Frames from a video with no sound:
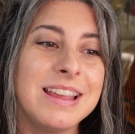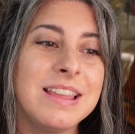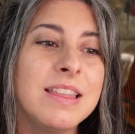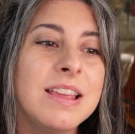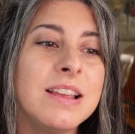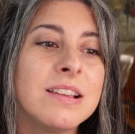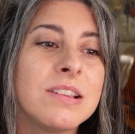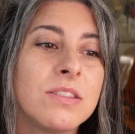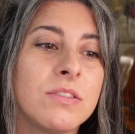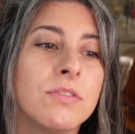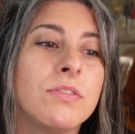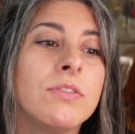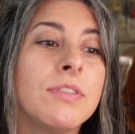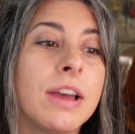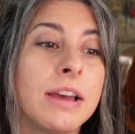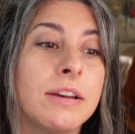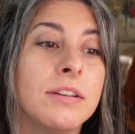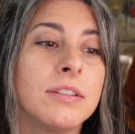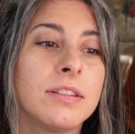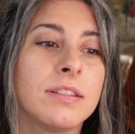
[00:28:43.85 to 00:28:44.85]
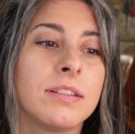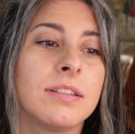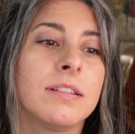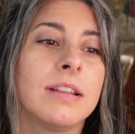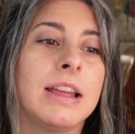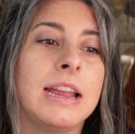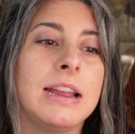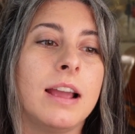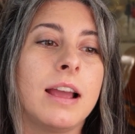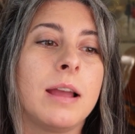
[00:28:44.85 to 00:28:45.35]
this felt
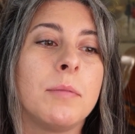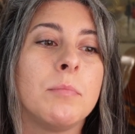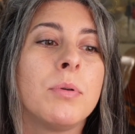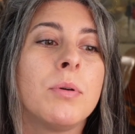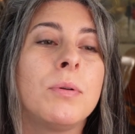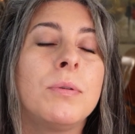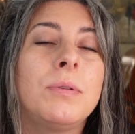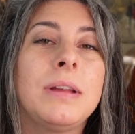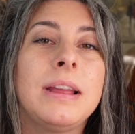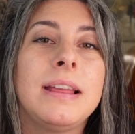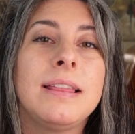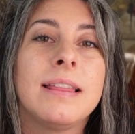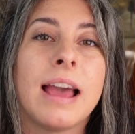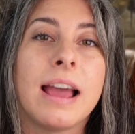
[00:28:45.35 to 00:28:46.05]
like I'm pulling